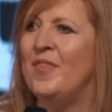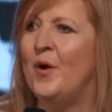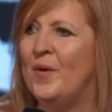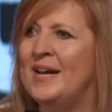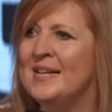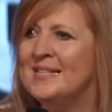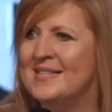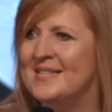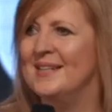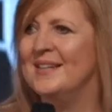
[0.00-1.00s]
so there
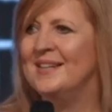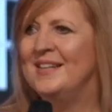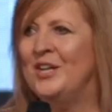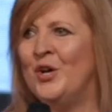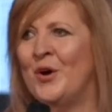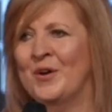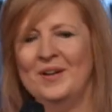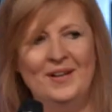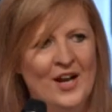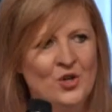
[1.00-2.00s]
is, you
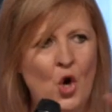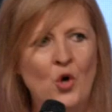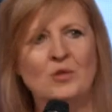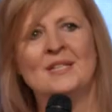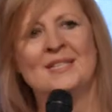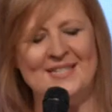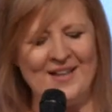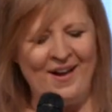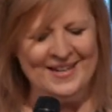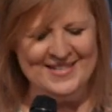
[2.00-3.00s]
know, a golden
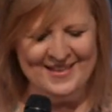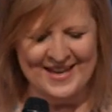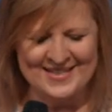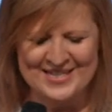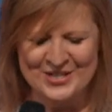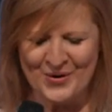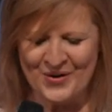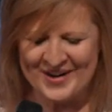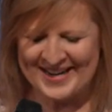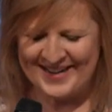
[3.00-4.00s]
side to that
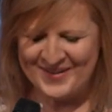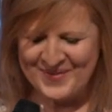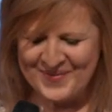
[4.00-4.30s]
story.